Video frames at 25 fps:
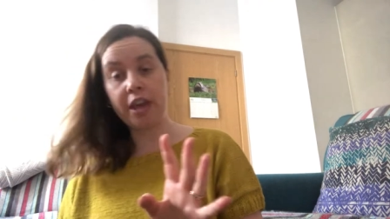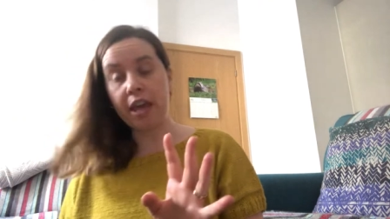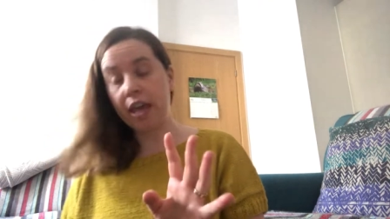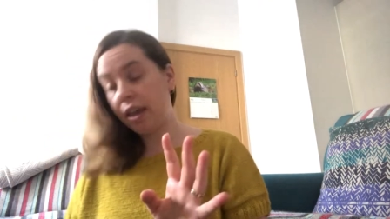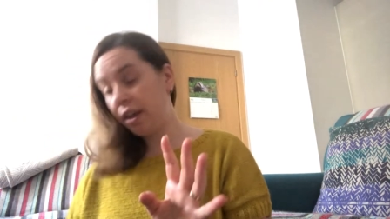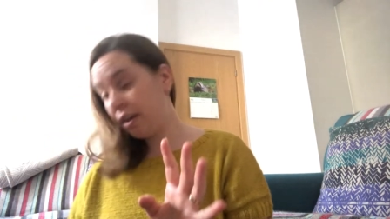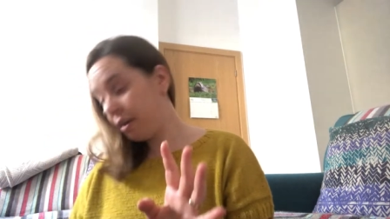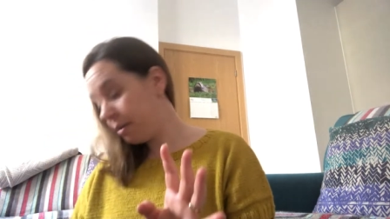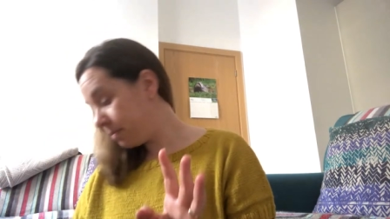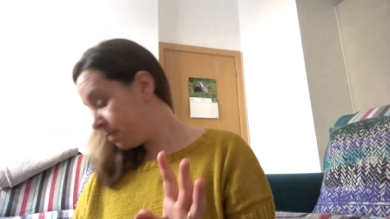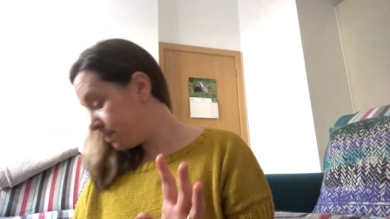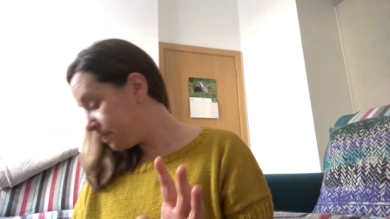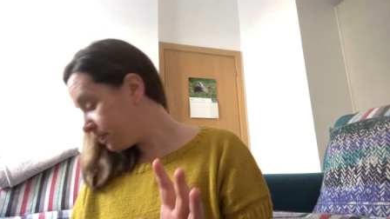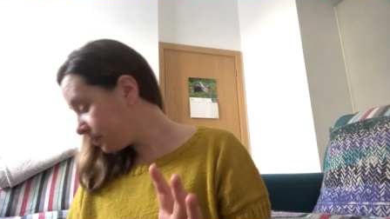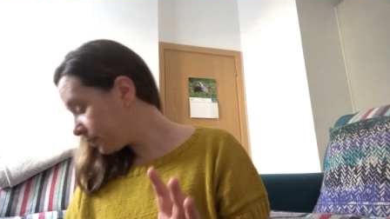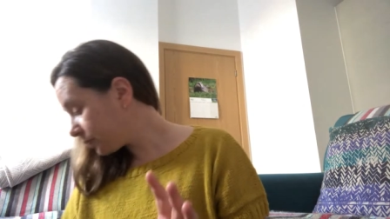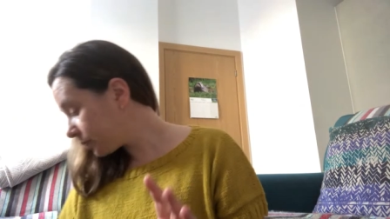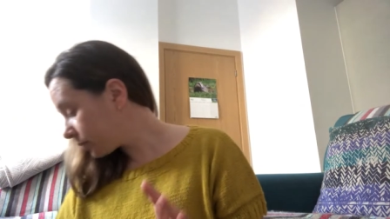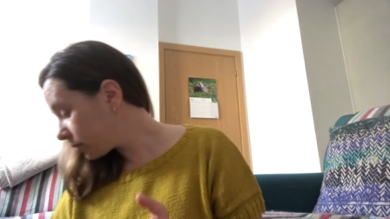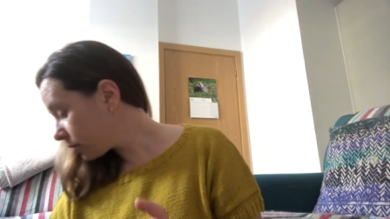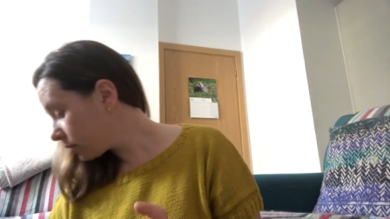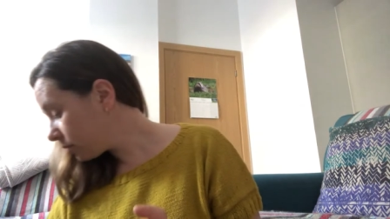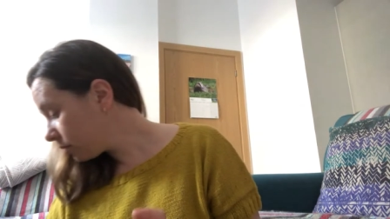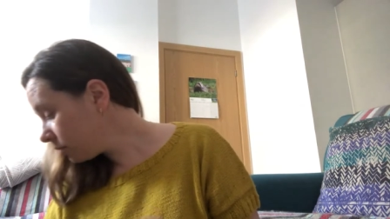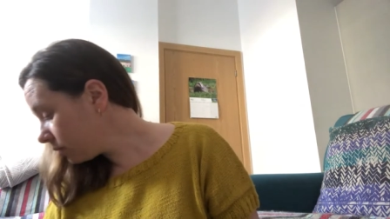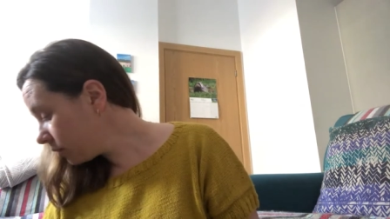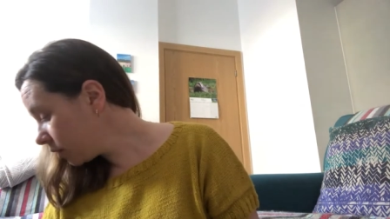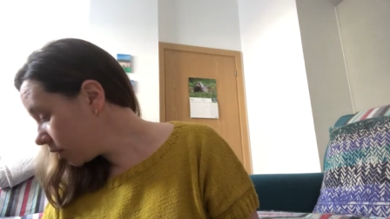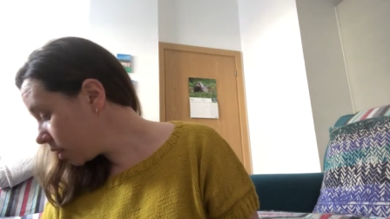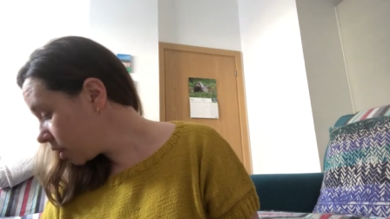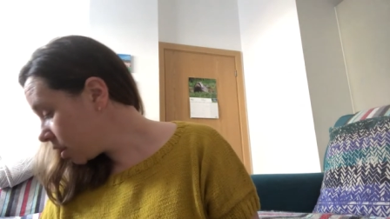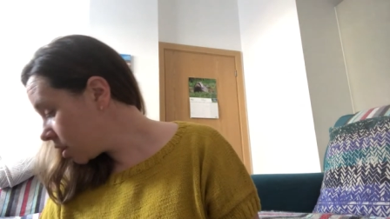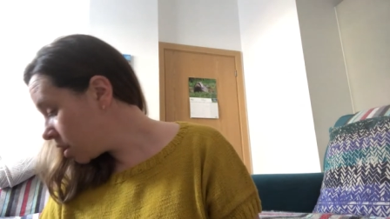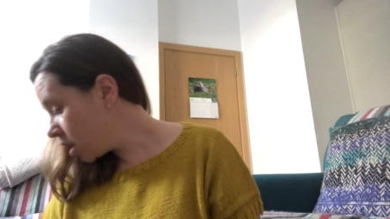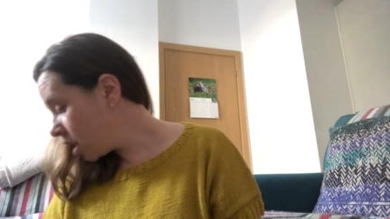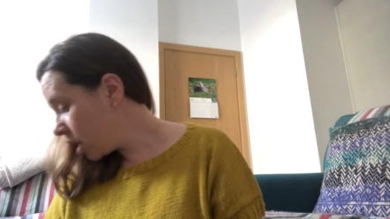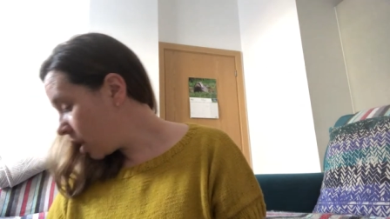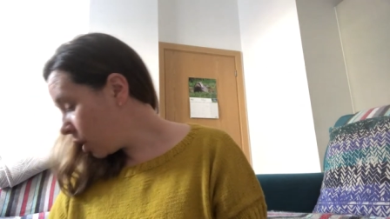thing
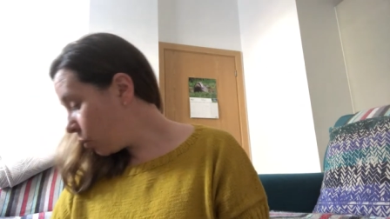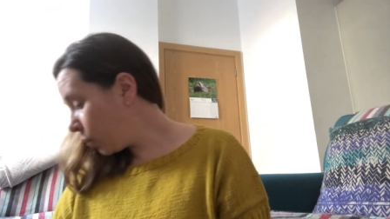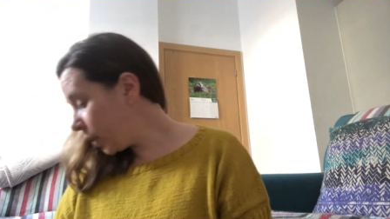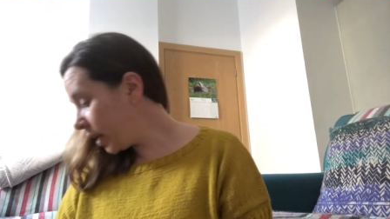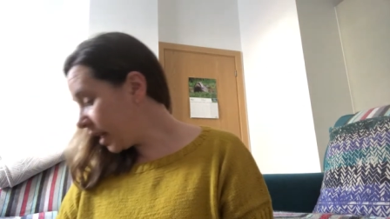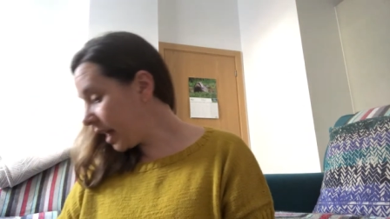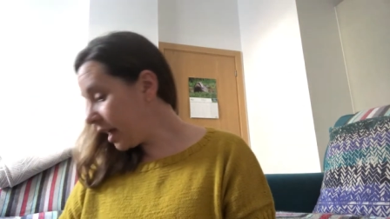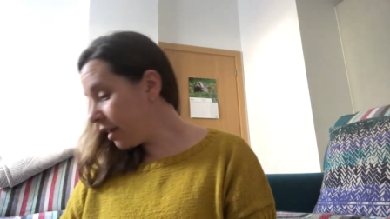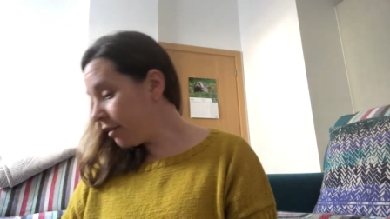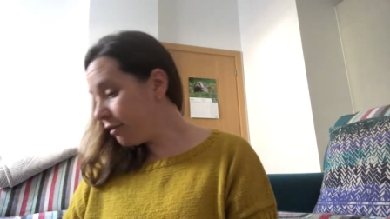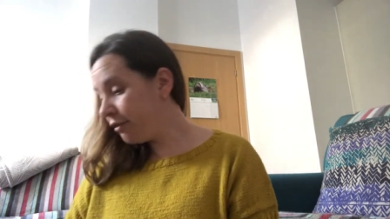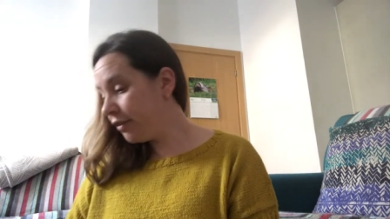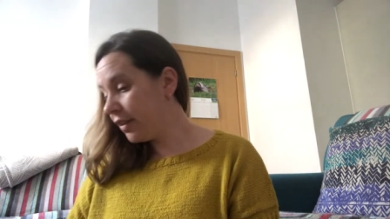when I